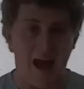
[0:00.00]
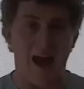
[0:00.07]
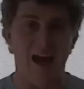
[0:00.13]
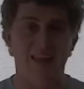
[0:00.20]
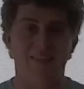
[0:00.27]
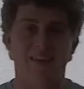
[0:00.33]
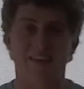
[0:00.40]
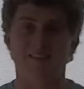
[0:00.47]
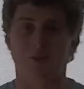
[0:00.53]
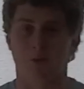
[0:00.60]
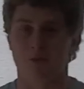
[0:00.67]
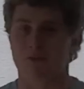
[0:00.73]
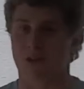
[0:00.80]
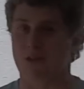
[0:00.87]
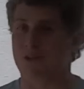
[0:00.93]
And there's
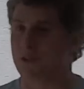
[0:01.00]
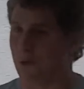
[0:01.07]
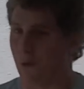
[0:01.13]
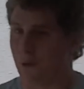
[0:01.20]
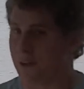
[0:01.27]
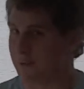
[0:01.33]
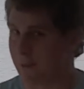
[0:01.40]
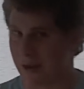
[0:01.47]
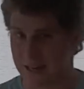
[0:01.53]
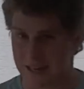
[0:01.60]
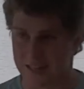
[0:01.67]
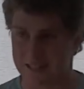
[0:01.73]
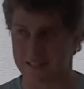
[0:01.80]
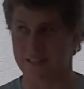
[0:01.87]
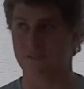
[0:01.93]
also stalking made
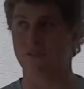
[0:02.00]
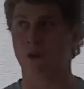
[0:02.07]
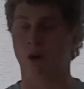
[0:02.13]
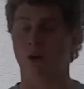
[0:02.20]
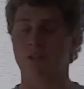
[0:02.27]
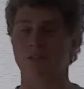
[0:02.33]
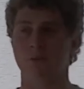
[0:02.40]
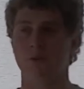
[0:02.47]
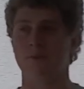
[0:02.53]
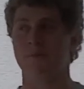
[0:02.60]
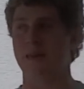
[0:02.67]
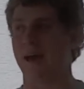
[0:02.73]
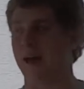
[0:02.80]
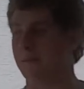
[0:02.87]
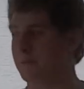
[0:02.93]
easy. Of course, it wouldn't
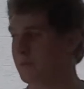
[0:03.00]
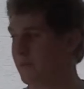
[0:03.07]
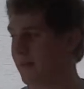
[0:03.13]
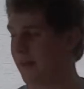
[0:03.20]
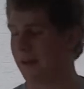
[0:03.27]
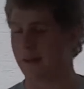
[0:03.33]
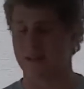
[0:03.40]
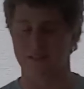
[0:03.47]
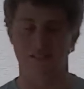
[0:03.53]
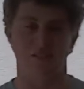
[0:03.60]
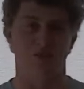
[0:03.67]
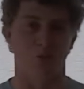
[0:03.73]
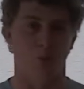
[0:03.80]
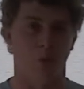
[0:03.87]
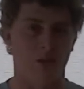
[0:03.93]
be Apple without
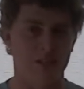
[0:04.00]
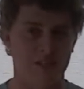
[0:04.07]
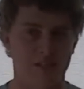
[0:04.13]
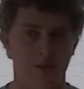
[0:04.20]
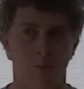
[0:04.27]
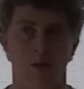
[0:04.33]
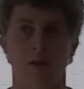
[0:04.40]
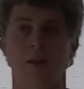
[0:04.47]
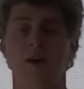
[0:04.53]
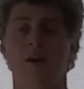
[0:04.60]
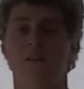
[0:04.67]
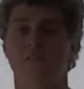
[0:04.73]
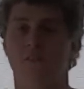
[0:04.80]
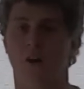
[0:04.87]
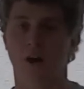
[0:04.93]
us stalking someone.
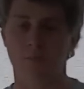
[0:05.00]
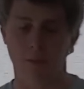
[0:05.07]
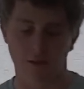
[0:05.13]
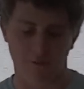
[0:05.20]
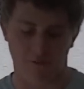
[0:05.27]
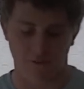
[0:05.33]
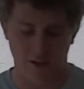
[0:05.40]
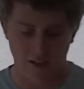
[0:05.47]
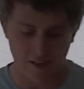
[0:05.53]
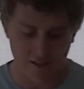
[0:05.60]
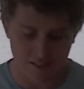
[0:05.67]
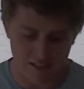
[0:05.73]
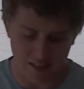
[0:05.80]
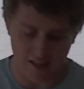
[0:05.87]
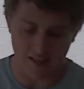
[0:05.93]
Find My
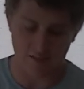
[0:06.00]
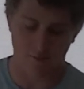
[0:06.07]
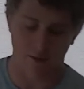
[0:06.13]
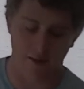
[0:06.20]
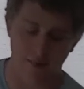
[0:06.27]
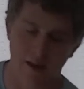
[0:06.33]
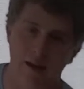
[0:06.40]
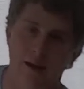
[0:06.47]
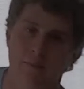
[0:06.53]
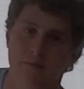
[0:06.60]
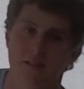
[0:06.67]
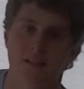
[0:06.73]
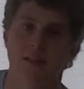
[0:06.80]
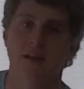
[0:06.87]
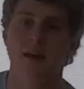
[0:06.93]
Friends is where that
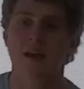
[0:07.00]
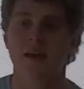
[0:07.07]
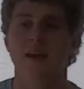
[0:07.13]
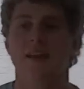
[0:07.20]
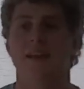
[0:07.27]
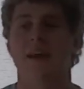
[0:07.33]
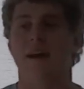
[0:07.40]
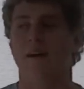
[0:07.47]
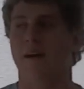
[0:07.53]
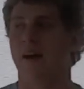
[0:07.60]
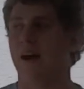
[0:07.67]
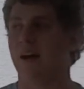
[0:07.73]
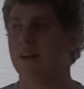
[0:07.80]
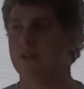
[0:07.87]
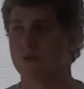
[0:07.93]
comes in.
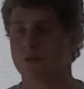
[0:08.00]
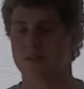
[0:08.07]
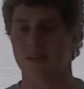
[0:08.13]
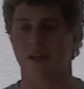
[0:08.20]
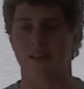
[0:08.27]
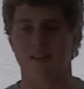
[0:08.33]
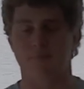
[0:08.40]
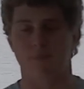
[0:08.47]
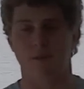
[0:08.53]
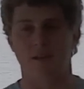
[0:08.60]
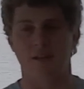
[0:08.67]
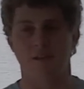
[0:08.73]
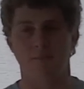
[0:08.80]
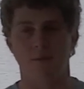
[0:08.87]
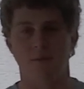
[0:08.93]
Now, I do say this,
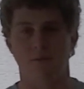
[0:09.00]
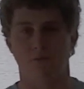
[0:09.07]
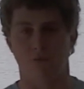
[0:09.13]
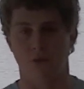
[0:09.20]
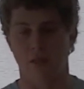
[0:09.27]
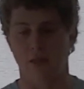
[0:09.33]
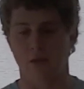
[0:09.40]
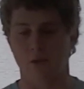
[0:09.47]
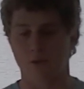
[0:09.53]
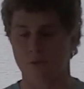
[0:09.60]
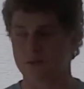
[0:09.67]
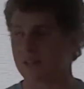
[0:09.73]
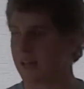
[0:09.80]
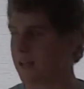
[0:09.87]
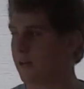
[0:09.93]
but it'd be really
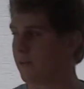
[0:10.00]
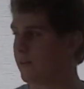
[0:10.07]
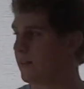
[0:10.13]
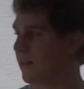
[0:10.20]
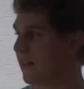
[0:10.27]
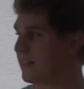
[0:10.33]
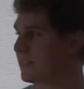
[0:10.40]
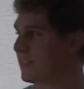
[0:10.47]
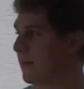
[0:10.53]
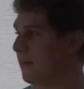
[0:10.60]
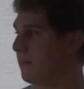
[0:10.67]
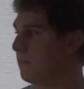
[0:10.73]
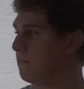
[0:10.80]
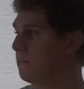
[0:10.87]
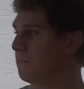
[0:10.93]
cool. Say you're at like
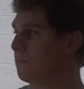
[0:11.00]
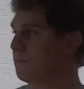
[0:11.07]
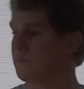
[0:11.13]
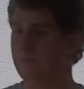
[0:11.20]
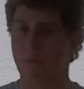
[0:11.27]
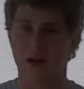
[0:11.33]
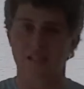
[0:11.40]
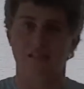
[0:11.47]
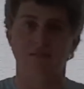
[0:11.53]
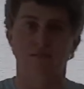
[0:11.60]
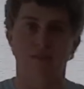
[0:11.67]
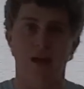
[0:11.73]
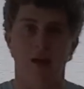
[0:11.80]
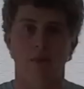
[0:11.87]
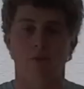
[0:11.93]
some
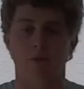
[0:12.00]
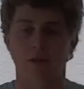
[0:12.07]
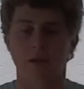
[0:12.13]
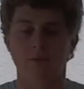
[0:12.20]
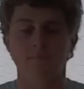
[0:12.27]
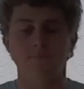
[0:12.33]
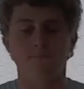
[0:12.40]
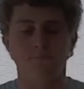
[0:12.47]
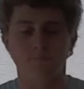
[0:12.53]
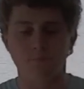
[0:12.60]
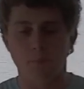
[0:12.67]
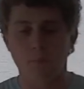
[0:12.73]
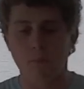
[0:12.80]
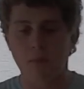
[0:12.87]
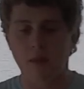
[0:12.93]
massive gathering
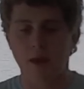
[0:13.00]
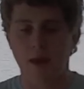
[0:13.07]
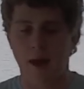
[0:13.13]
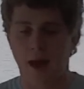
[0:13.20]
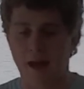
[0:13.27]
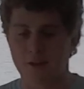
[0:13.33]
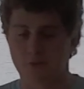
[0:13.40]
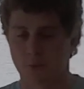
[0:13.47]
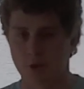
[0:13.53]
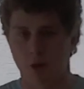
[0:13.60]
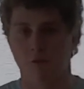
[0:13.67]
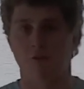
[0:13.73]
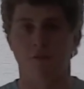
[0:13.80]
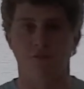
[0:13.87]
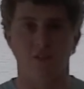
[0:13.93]
and you want
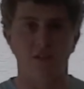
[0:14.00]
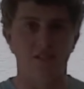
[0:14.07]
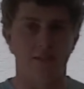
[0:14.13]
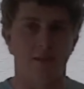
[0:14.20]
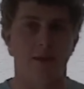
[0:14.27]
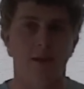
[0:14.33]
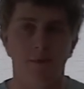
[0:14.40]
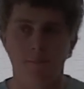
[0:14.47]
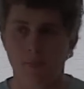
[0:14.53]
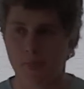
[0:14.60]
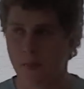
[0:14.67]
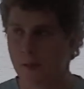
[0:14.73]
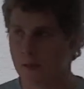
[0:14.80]
to know if your friends are there.